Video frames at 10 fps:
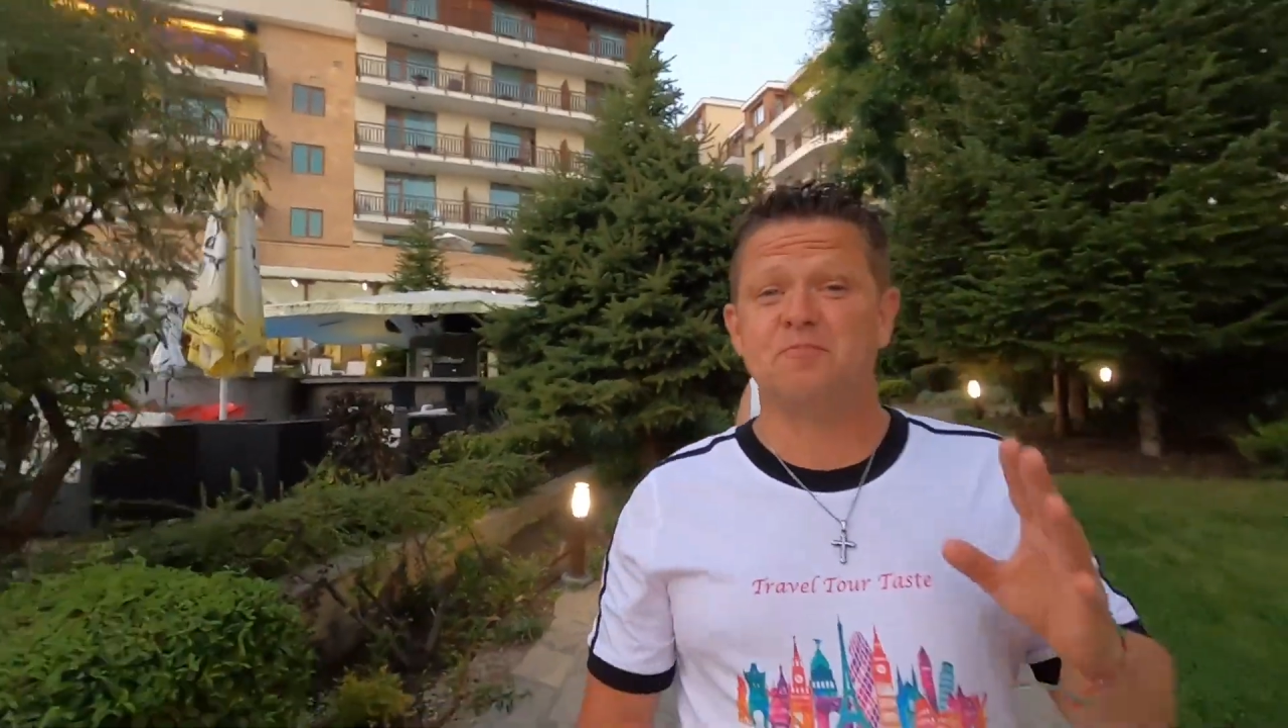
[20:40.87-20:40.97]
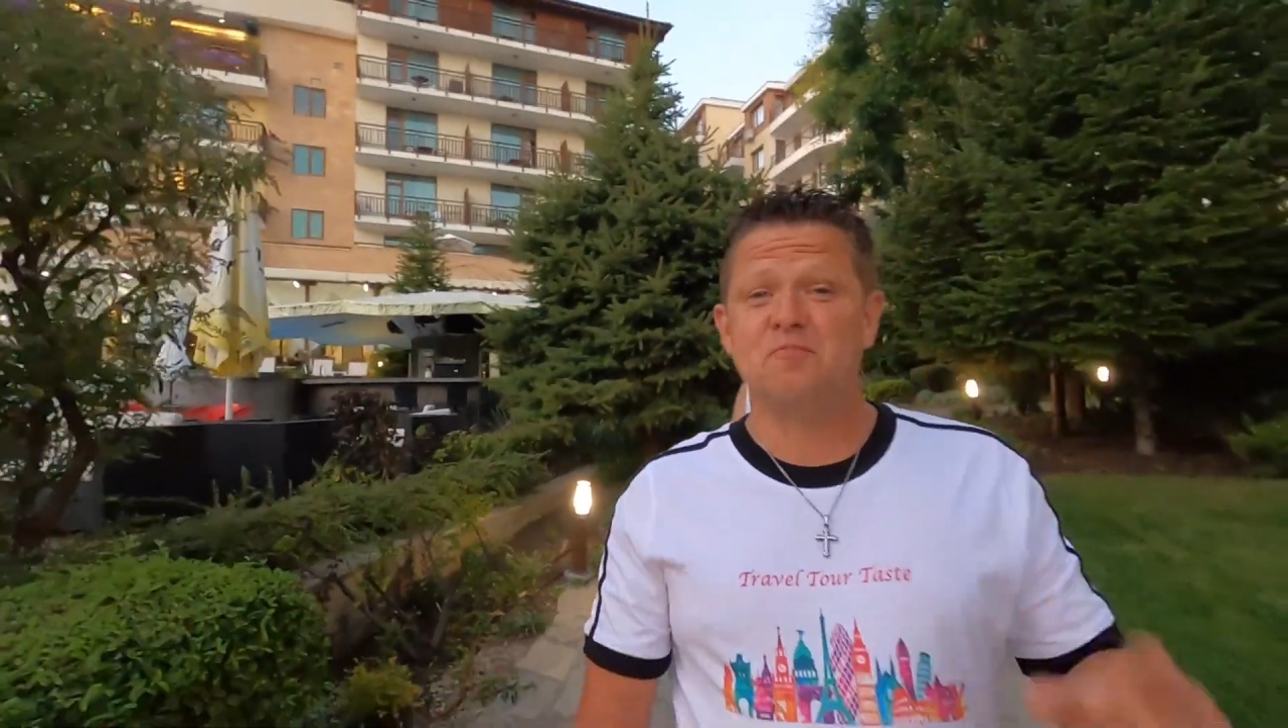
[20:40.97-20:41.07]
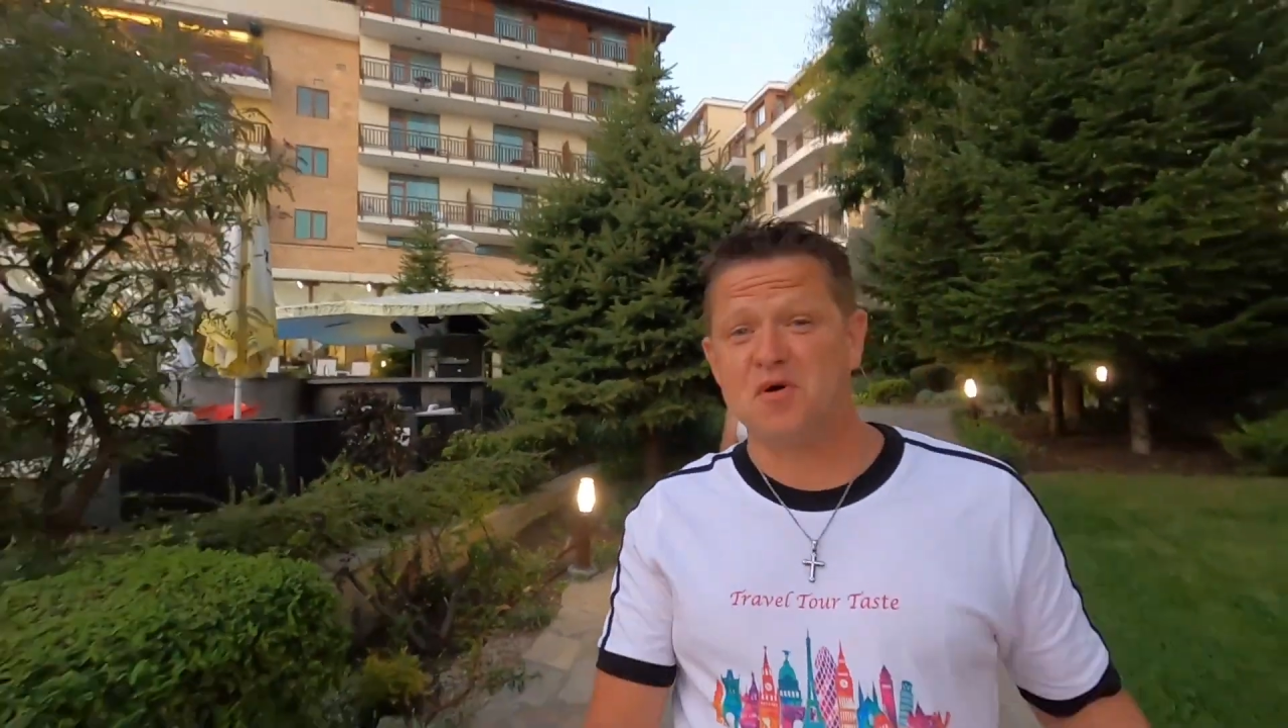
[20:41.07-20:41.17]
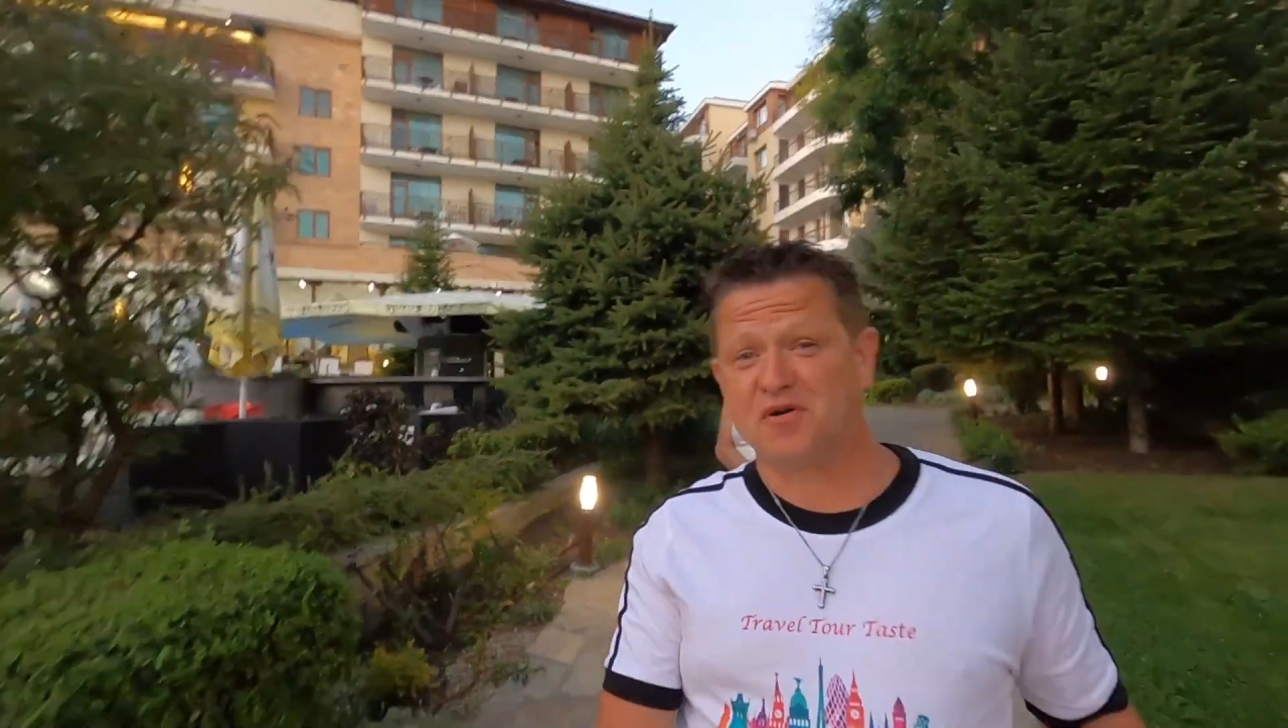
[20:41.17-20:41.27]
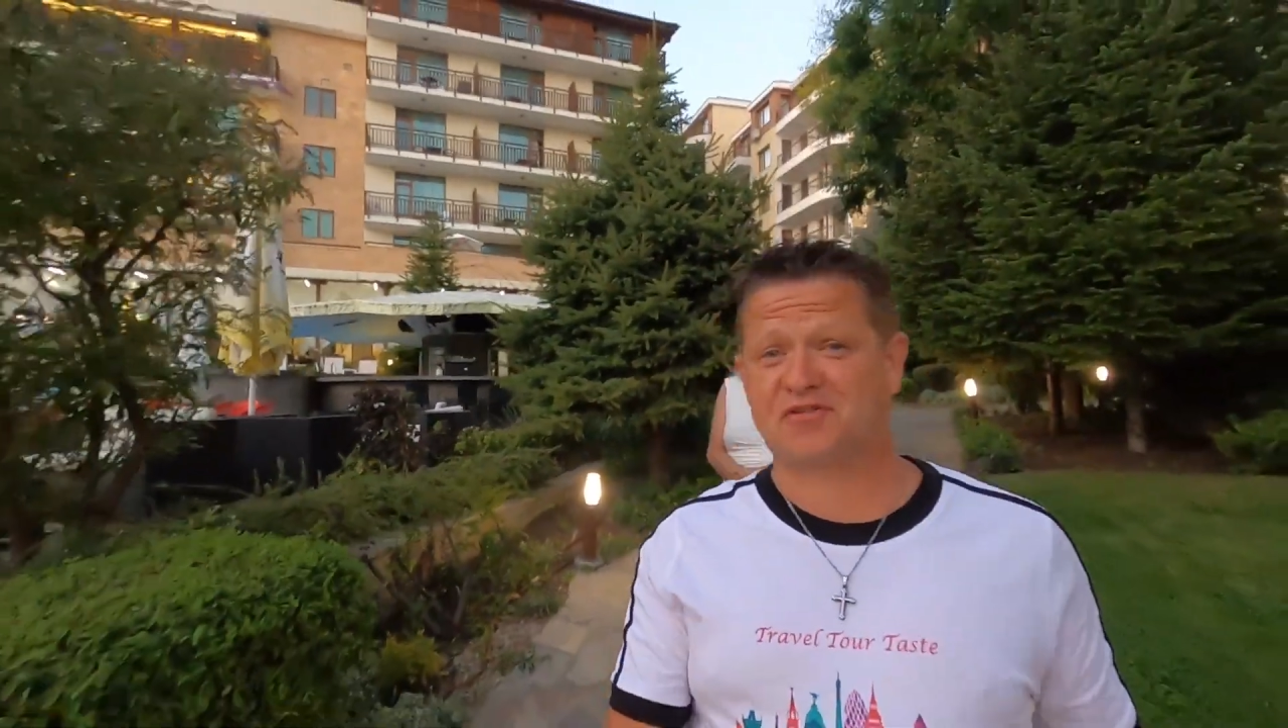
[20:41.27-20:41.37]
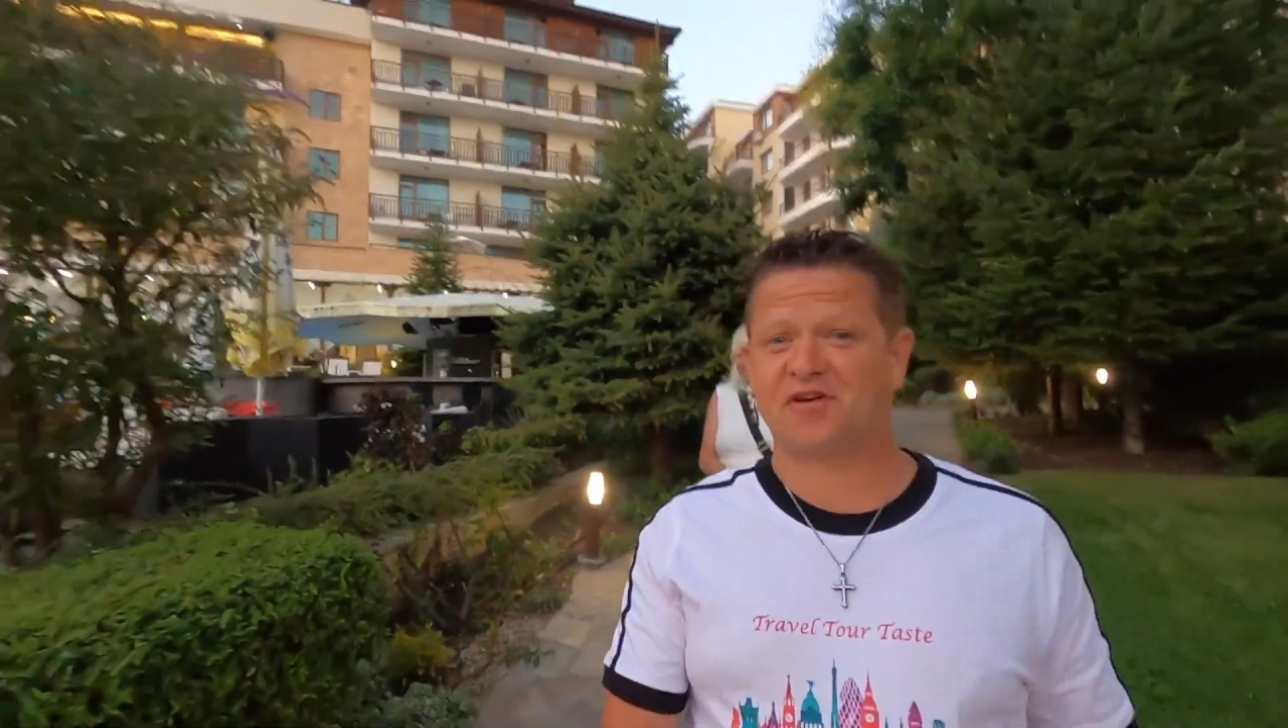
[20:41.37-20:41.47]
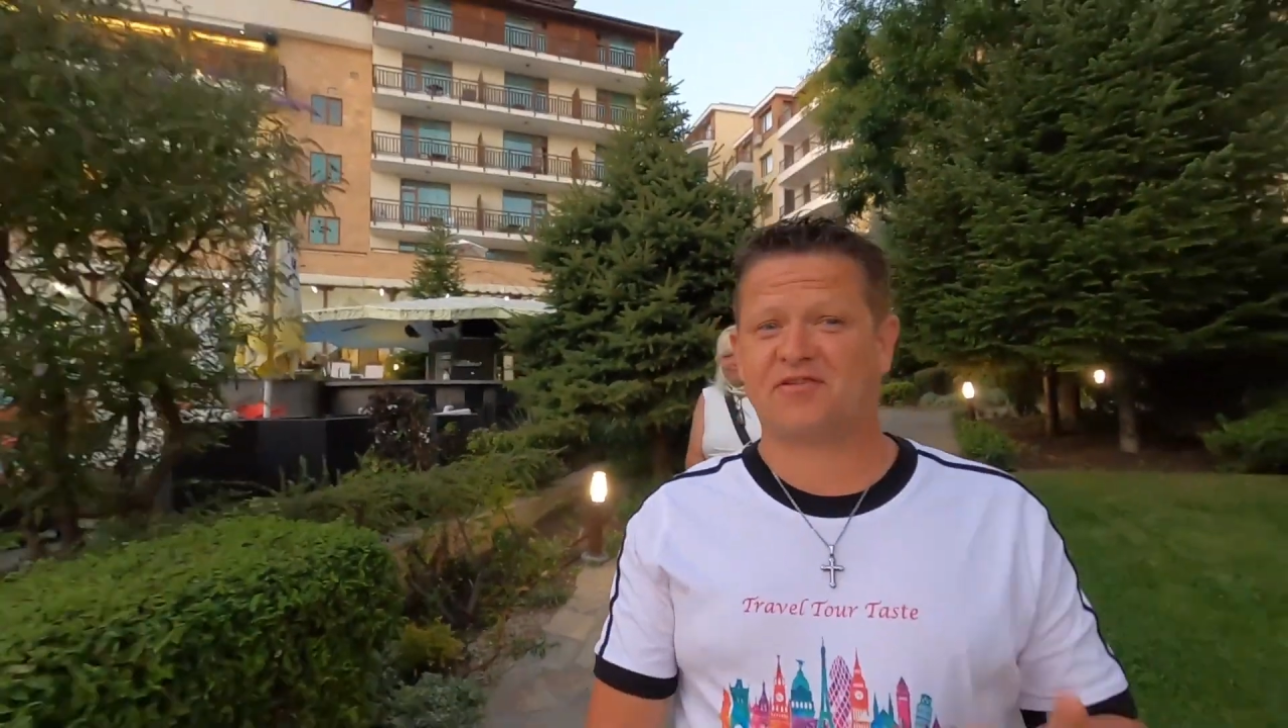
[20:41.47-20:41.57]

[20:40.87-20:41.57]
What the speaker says: much